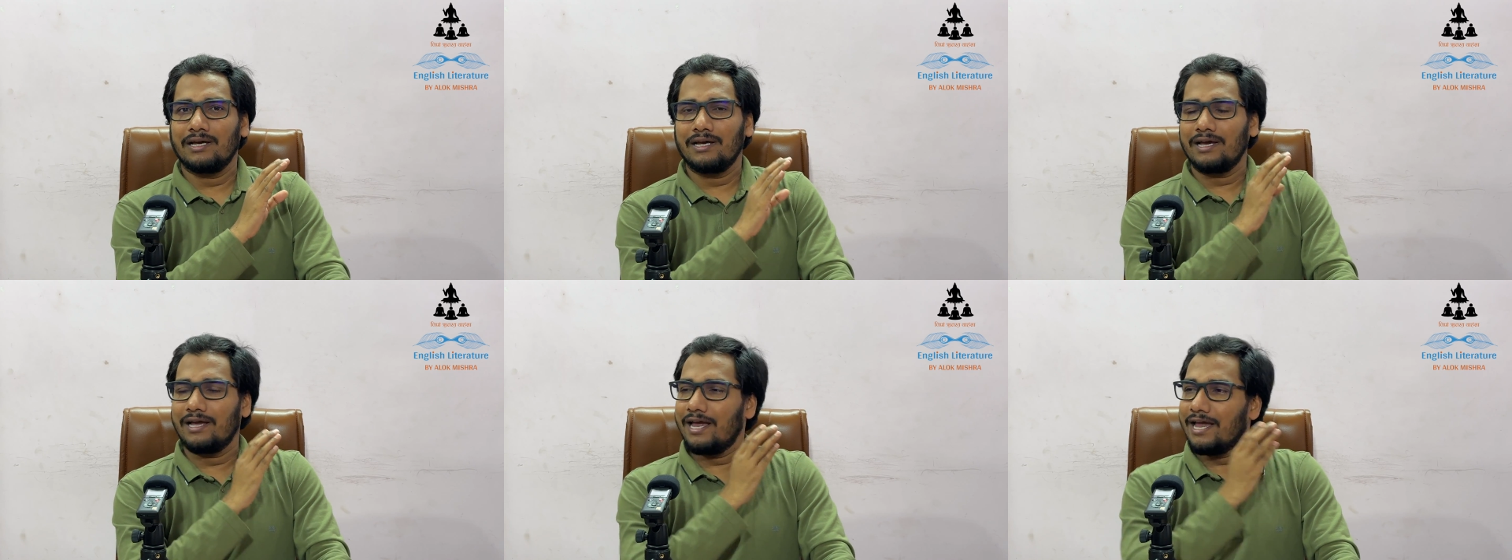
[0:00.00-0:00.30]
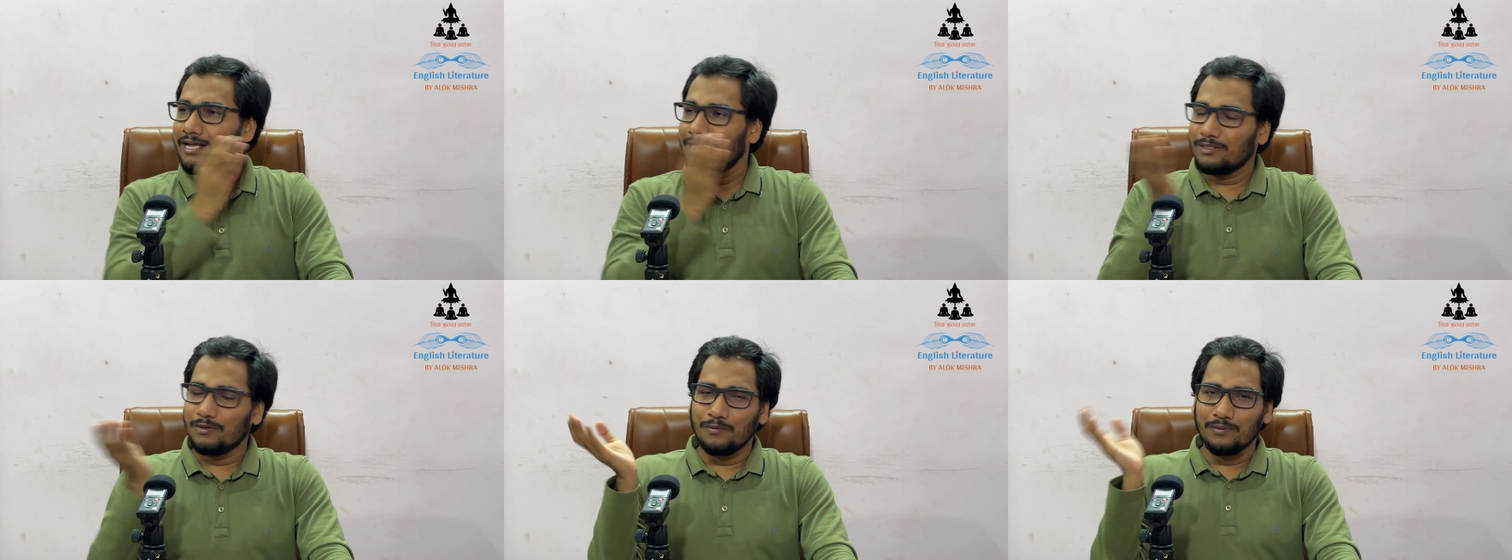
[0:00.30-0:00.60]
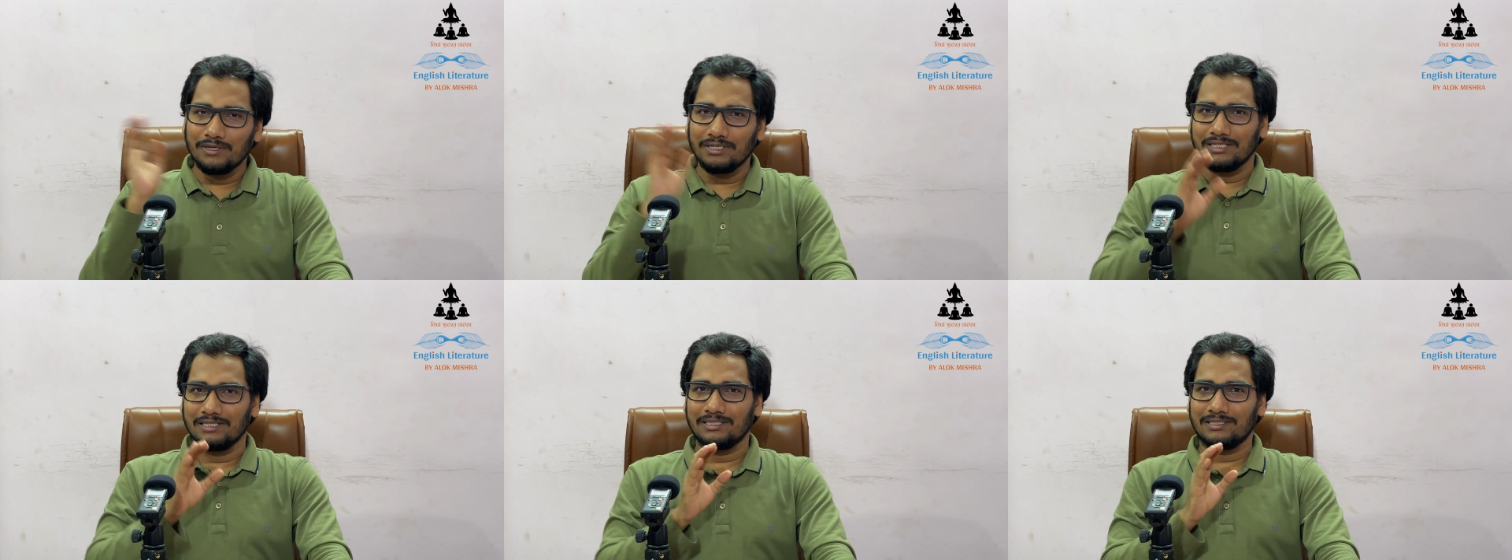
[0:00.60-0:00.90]
in the
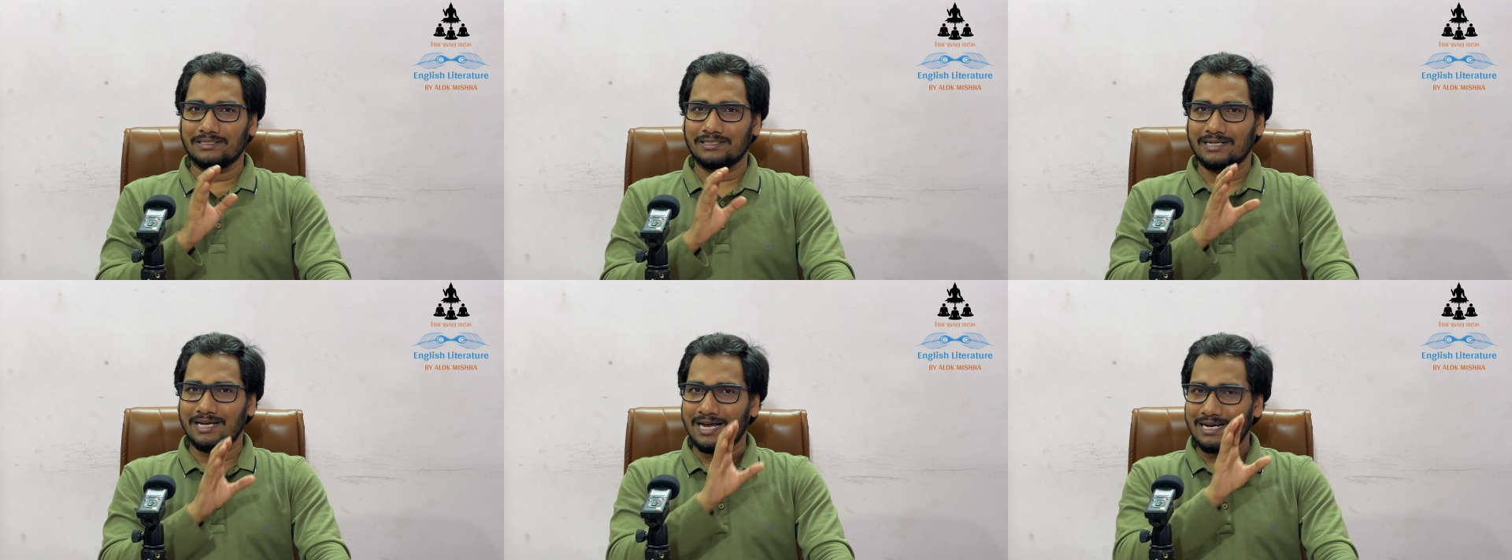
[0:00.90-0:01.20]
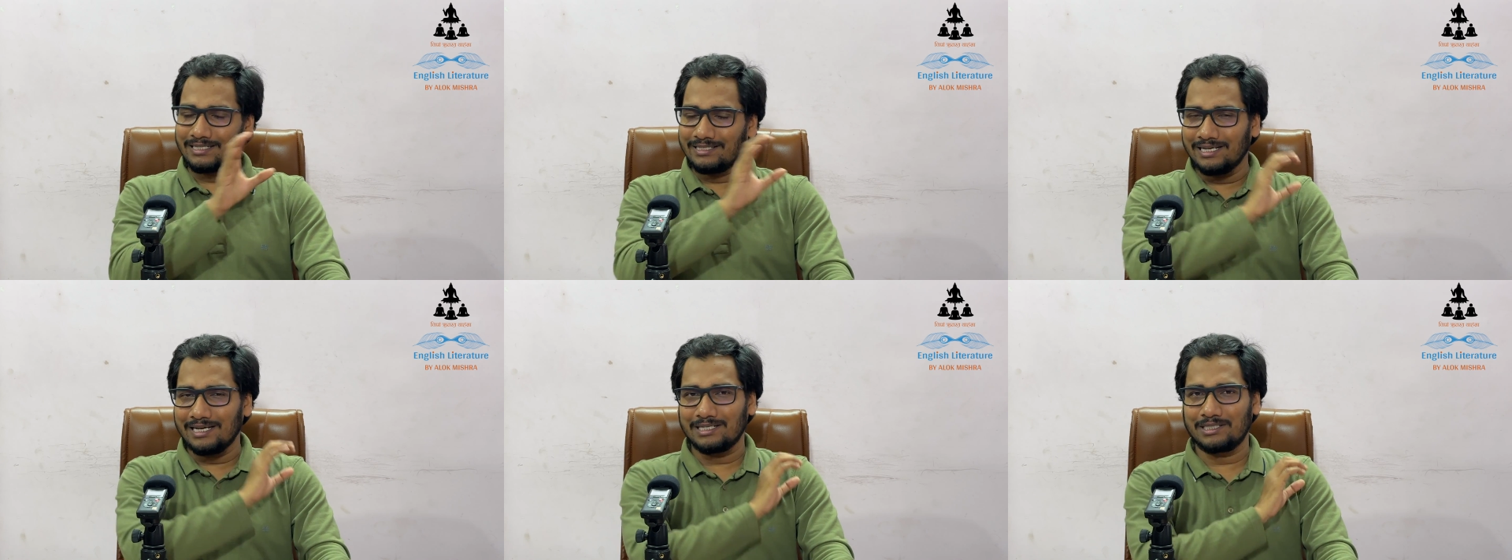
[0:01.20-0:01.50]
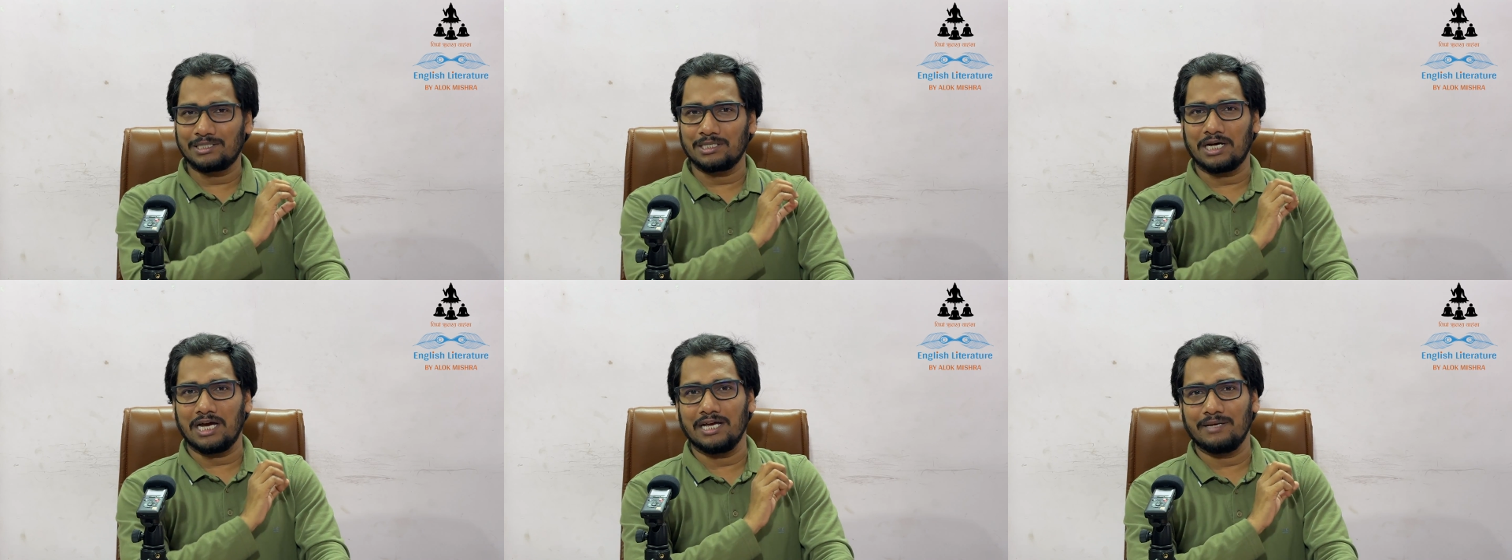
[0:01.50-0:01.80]
world at that
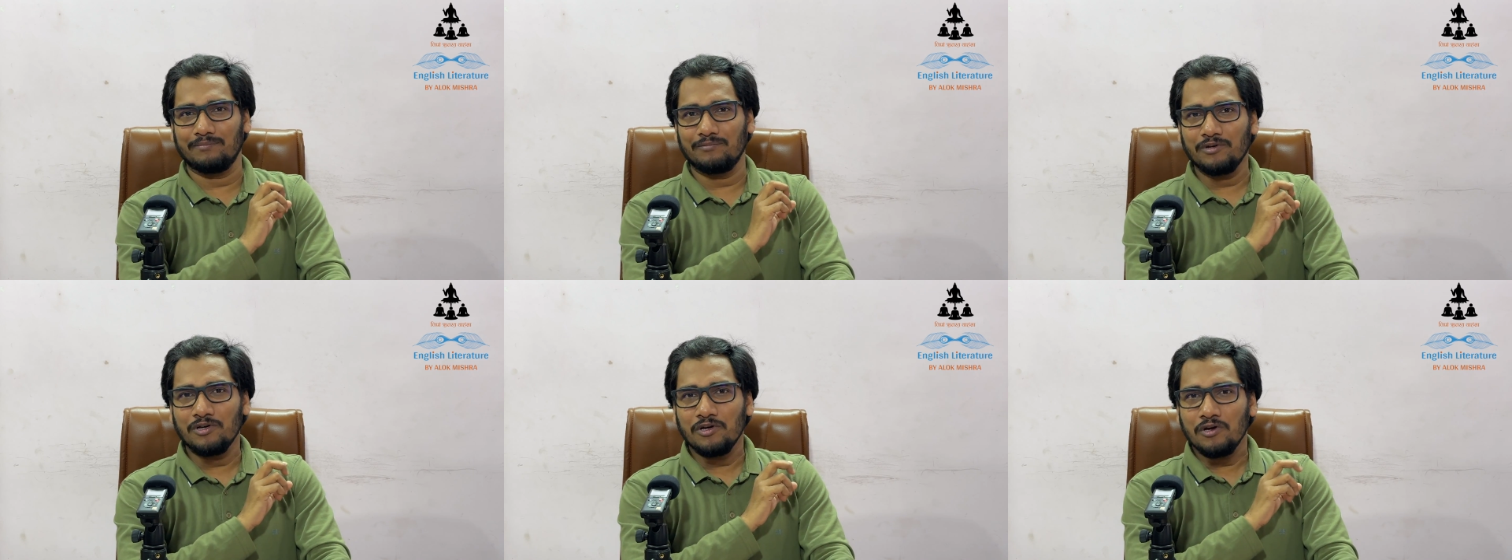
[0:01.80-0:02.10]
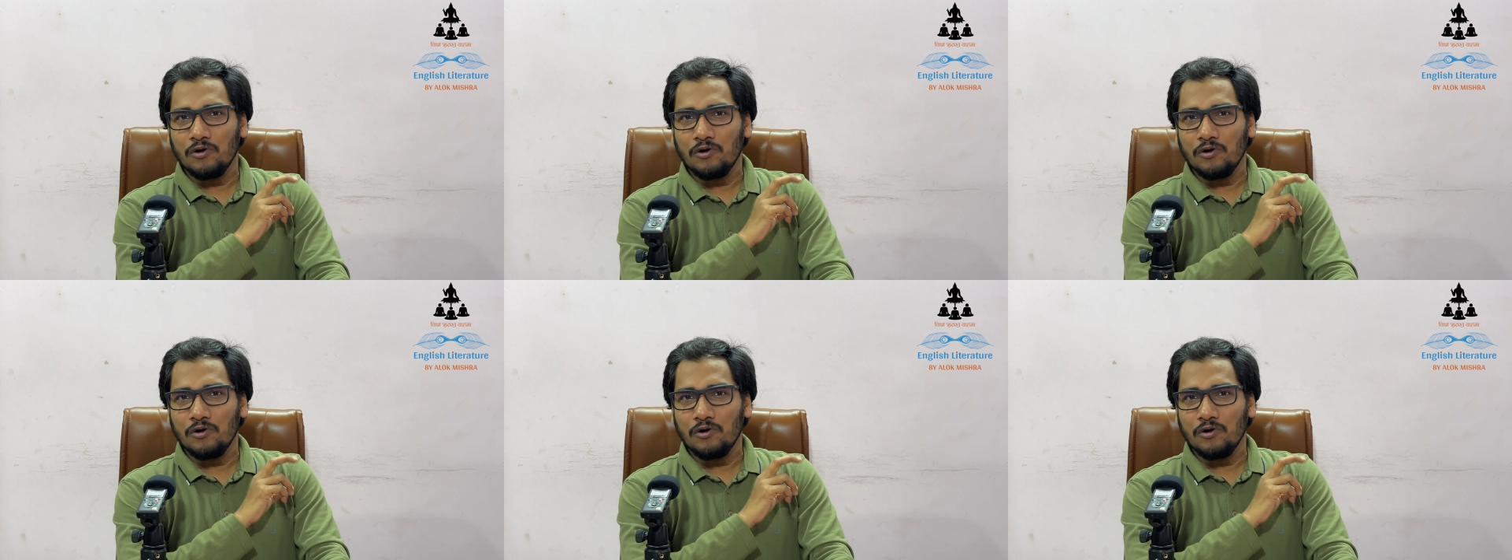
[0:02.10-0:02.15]
time